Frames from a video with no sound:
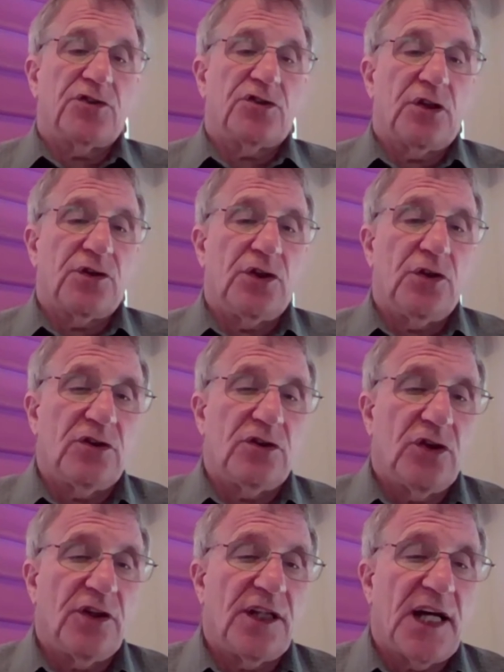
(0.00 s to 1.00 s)
So
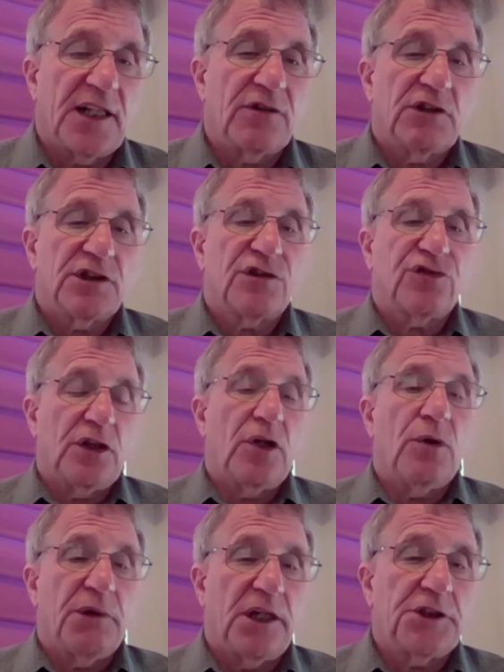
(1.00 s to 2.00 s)
you're not at risk for low
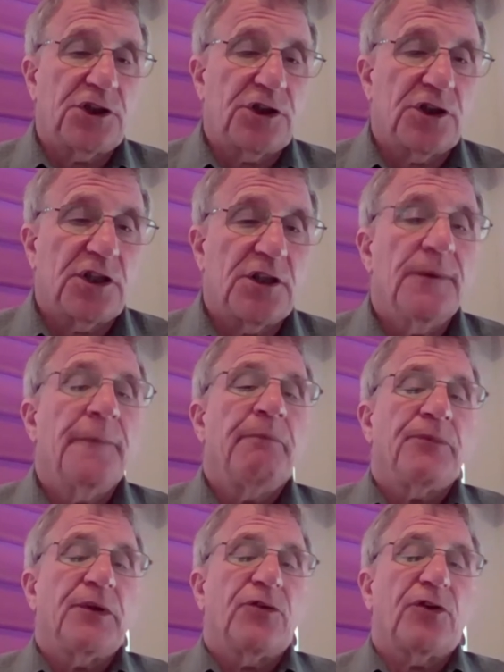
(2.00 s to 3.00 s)
blood sugar.
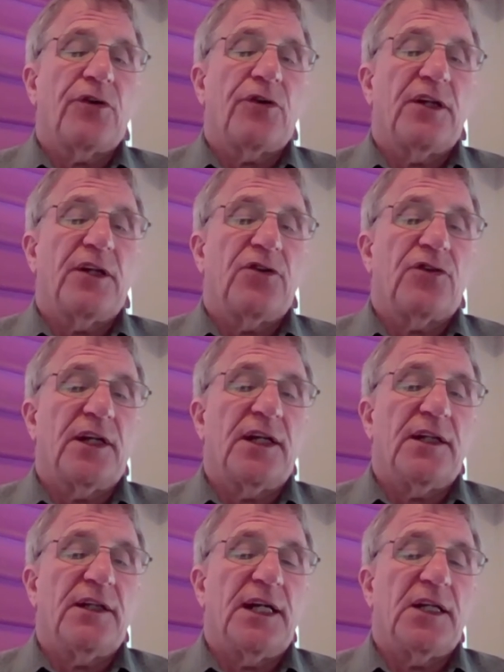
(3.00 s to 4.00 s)
So there's a
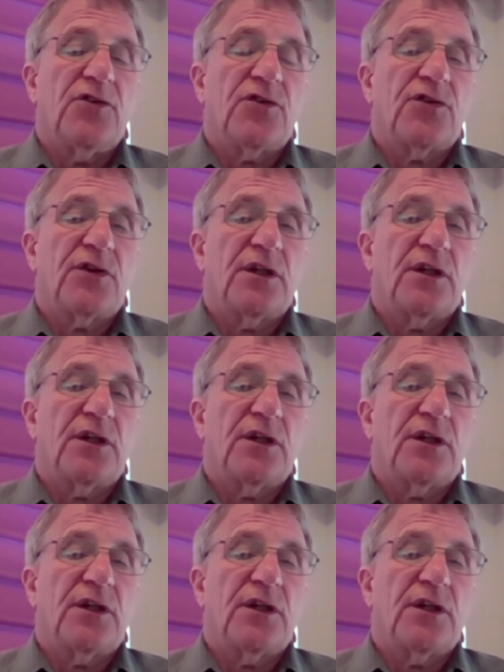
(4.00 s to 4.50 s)
nice,